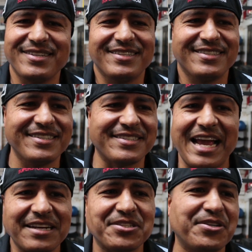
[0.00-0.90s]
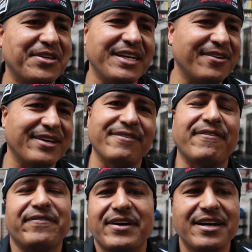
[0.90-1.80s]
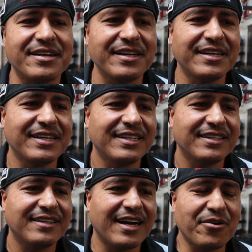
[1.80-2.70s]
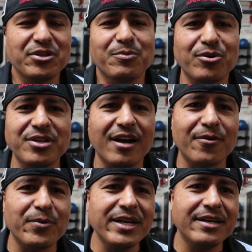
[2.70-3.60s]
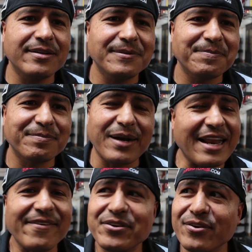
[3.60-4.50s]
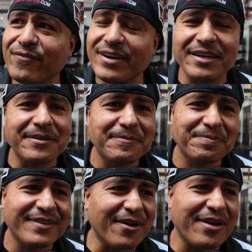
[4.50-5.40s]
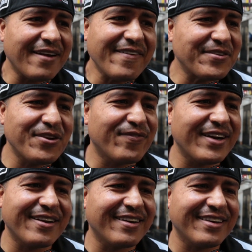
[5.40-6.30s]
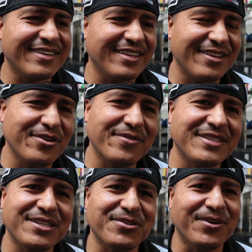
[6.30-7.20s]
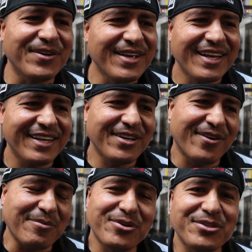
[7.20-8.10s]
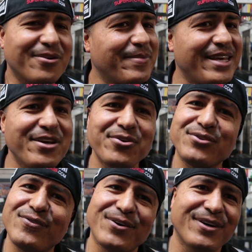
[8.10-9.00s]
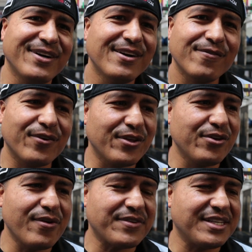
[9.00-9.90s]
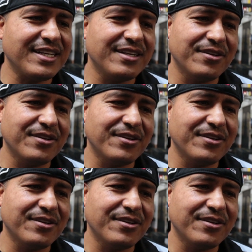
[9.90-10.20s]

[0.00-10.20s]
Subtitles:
He's gangster. He don't give a fuck. I know he smokes a lot of weed, but I've never seen him fight. I've never seen him fight in the UFC. So, you know, I'm sure it's gonna be huge for the UFC.